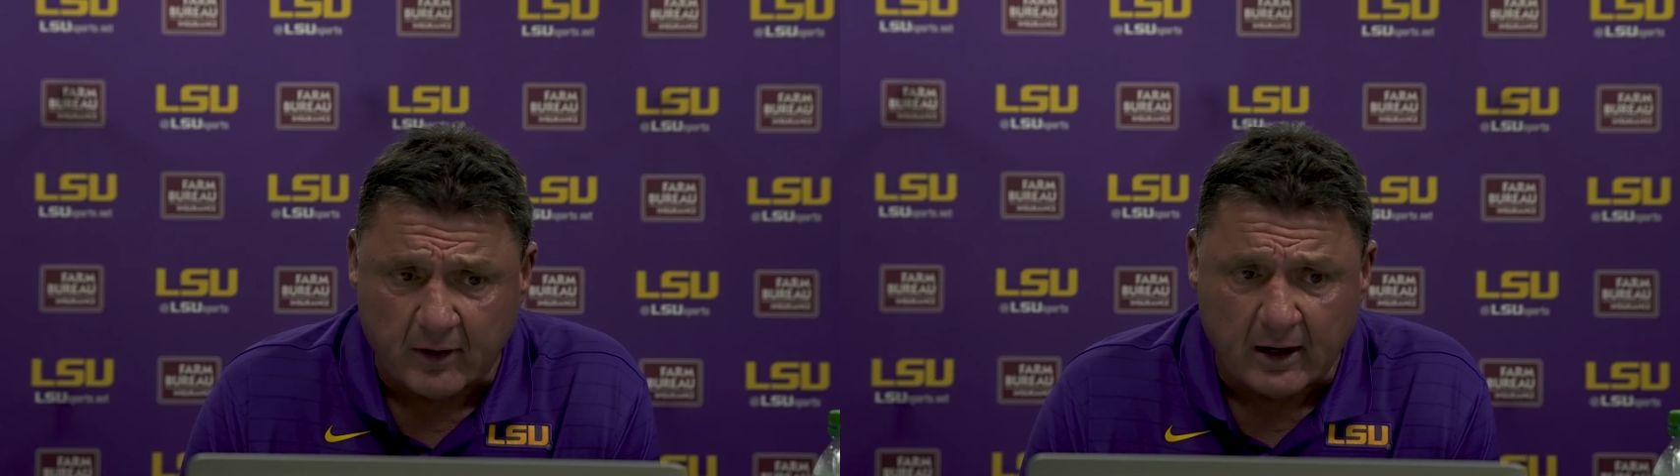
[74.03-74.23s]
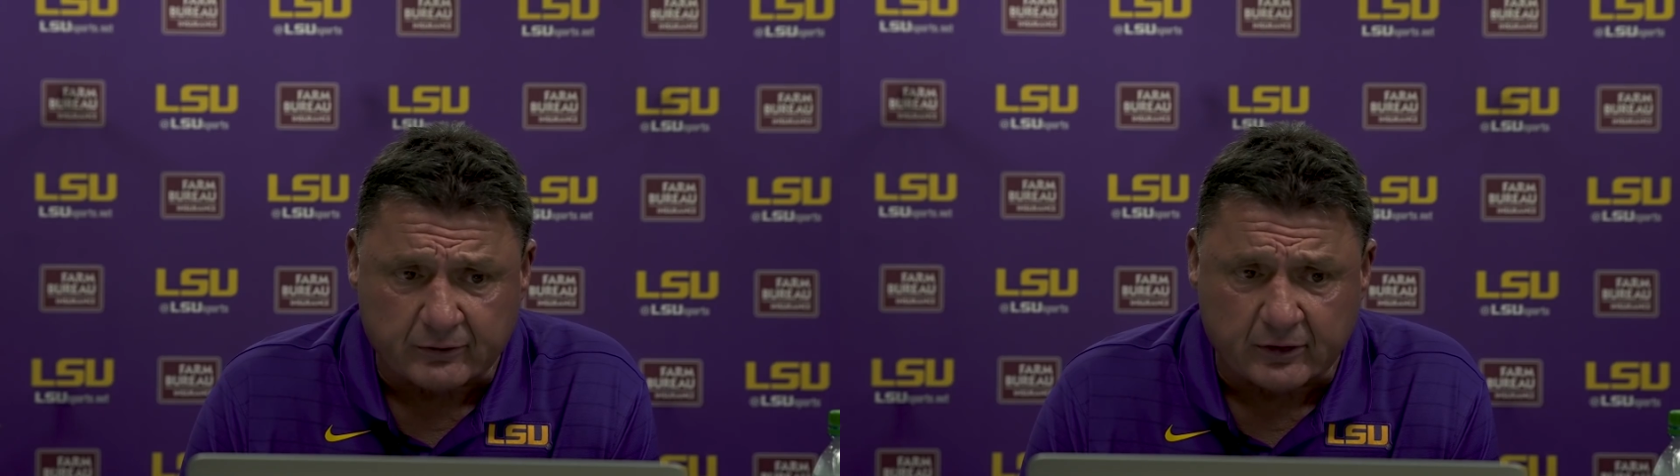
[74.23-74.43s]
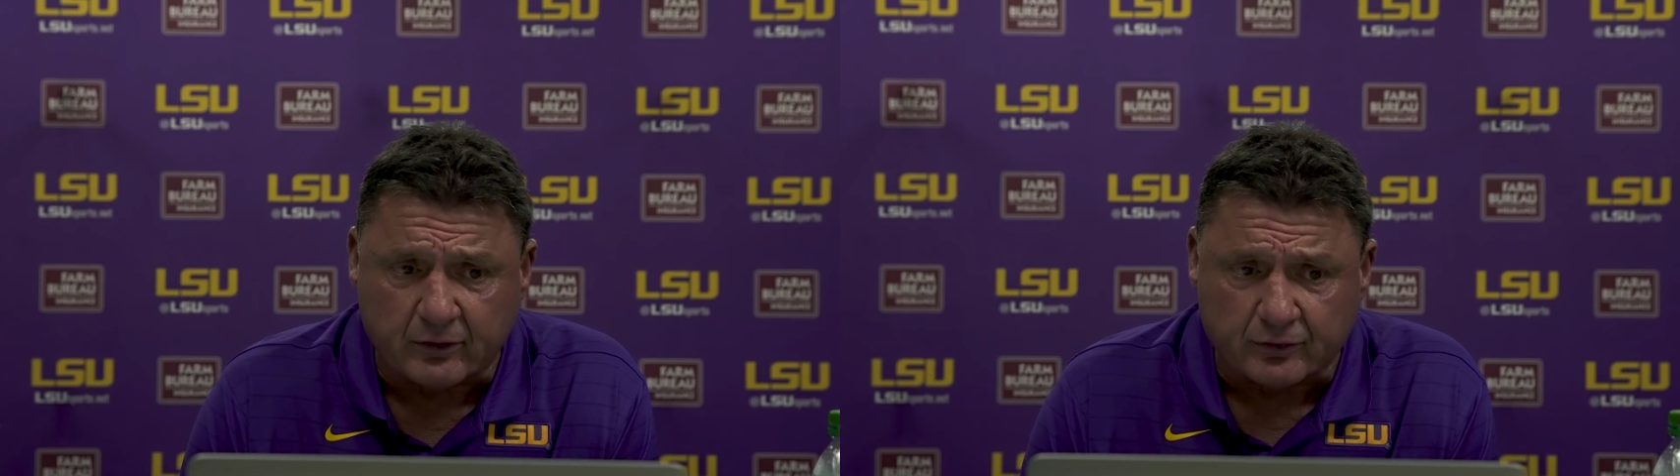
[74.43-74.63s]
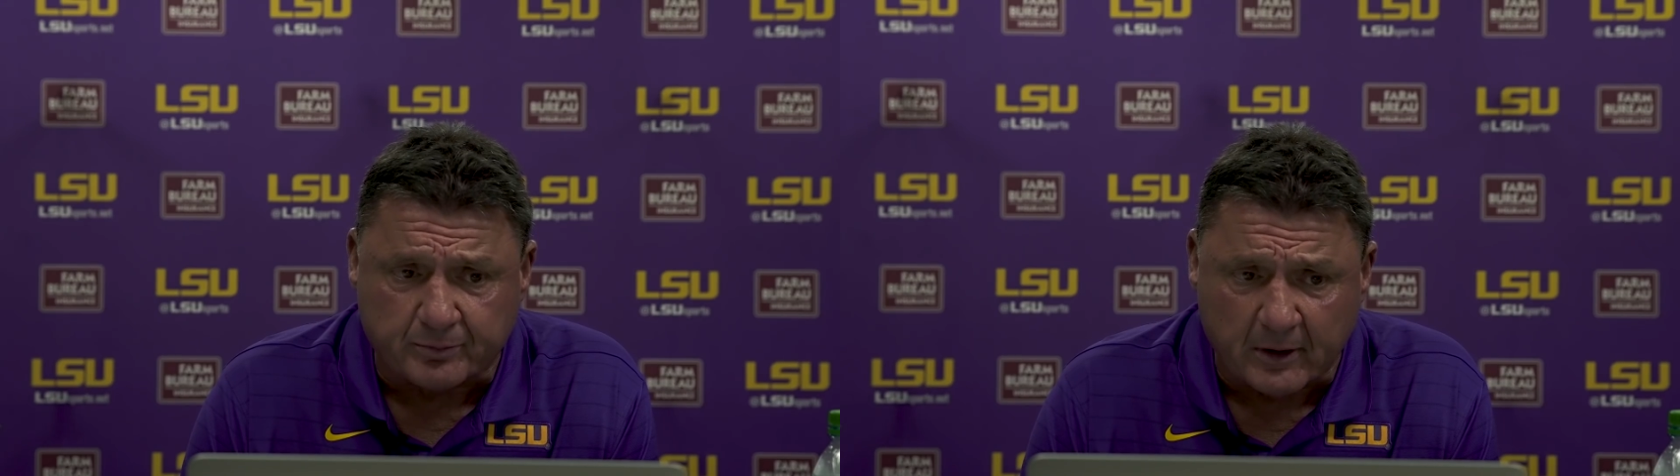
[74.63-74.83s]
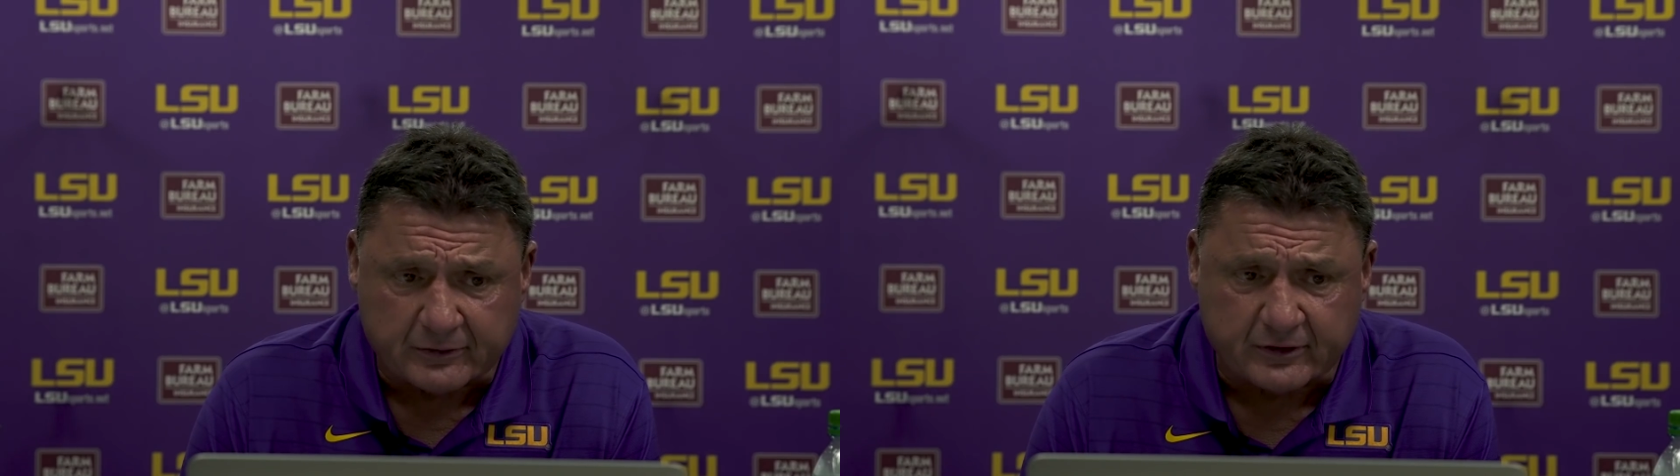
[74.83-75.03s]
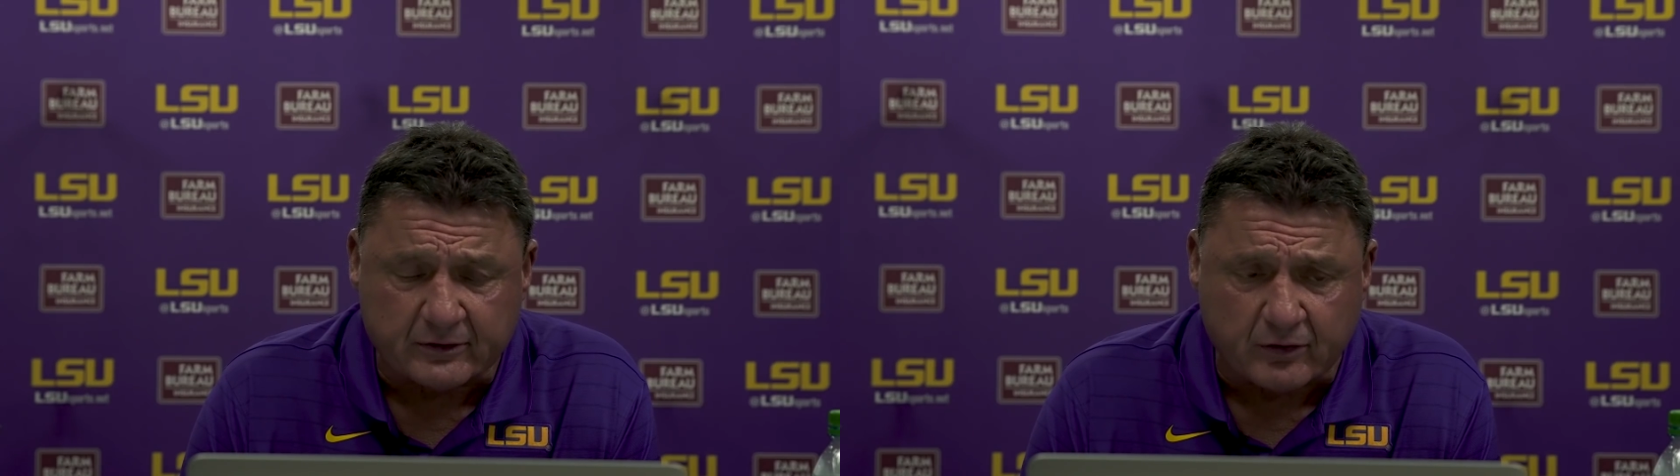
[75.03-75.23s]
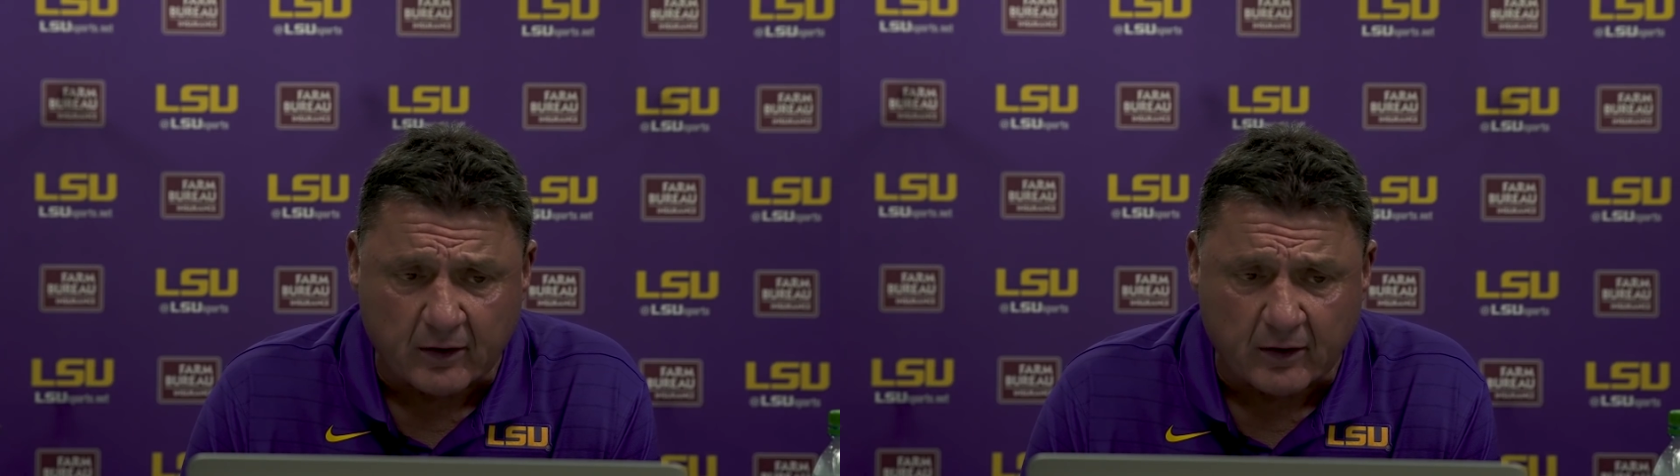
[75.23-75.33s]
routes and those busting